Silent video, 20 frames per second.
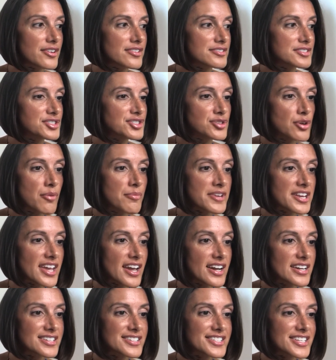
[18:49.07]
so many
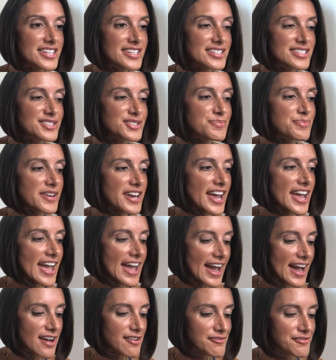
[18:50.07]
ideas, but I
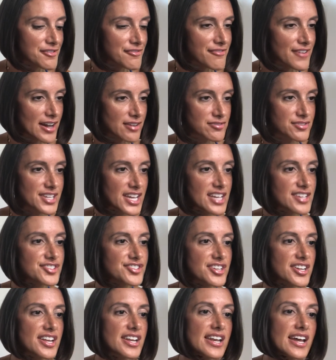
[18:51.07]
have the
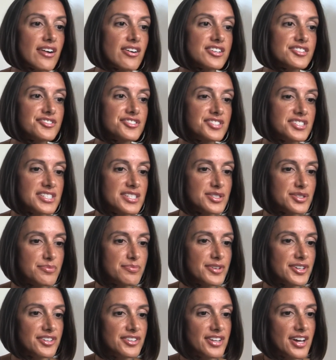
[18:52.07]
foundation, and now I just need to
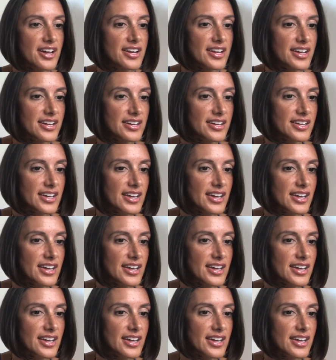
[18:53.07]
build on it.